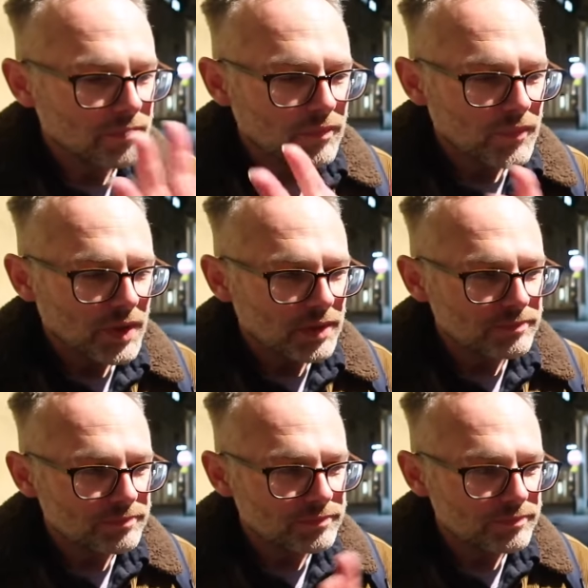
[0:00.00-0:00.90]

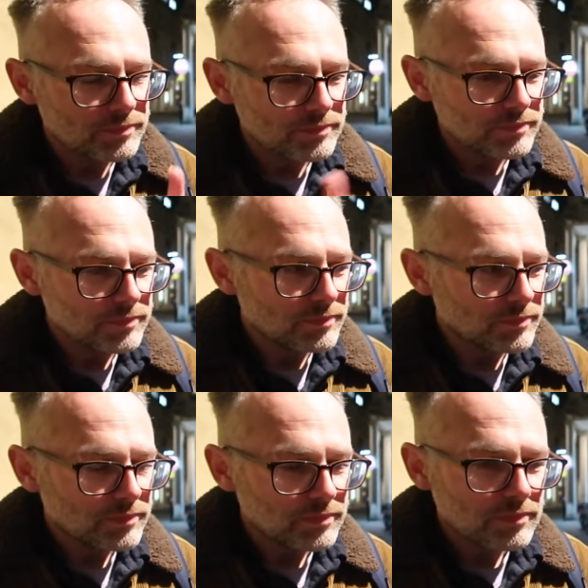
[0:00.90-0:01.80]

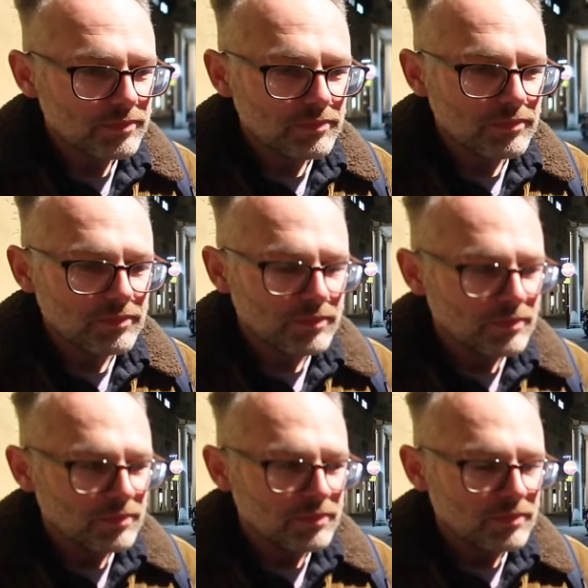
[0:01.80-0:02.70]

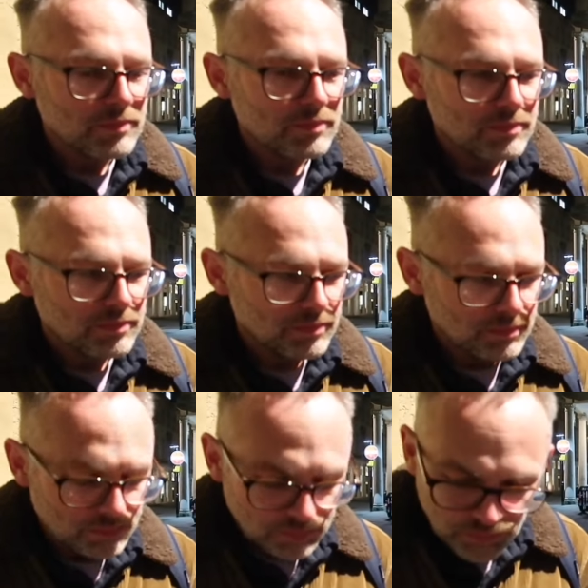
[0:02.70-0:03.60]

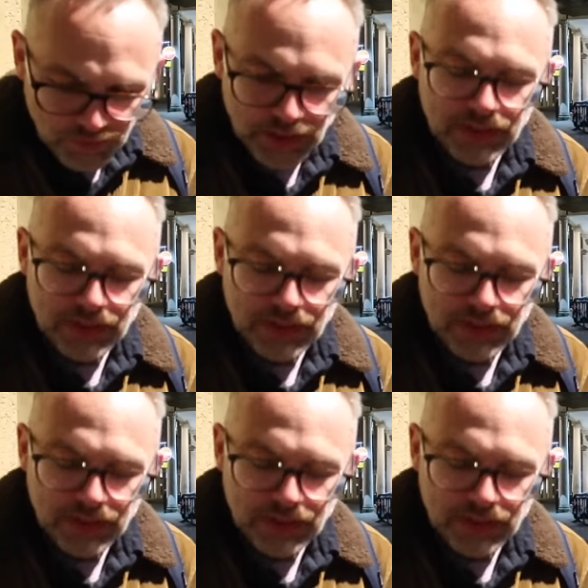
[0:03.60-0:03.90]
No words are spoken by the person on screen.